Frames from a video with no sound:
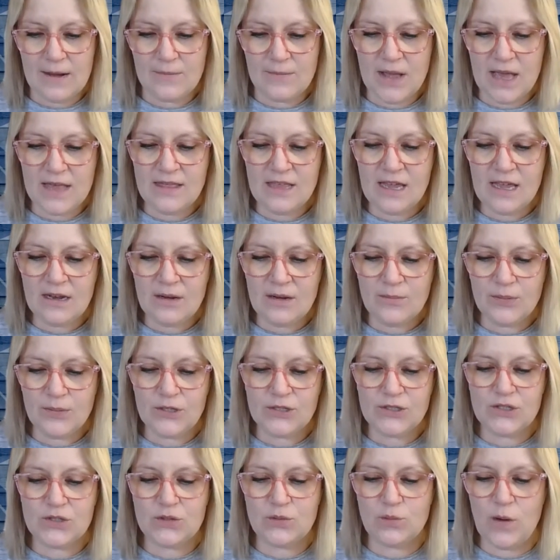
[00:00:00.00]
And then
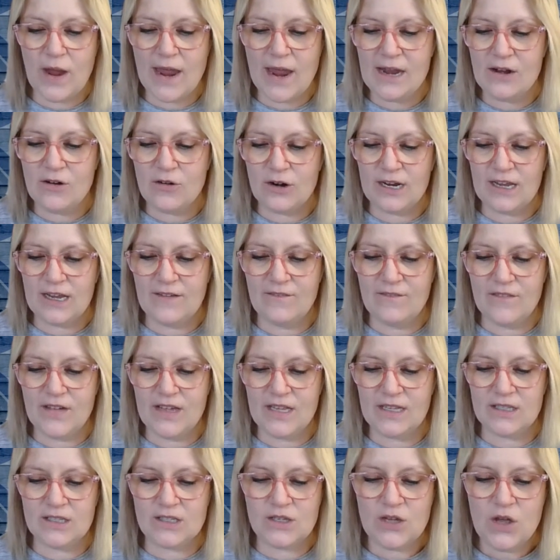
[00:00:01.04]
persuade or
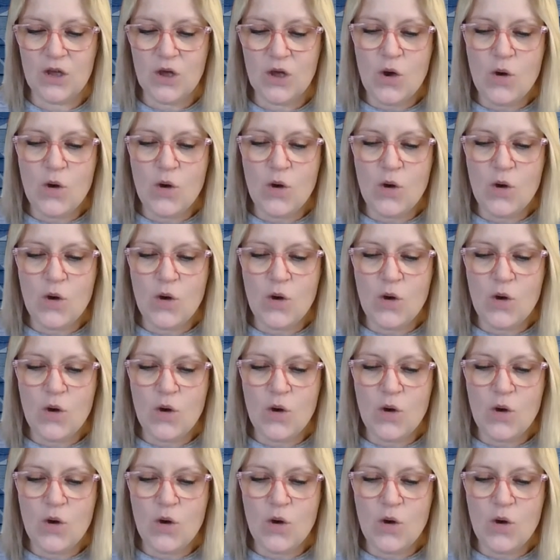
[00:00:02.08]
convince.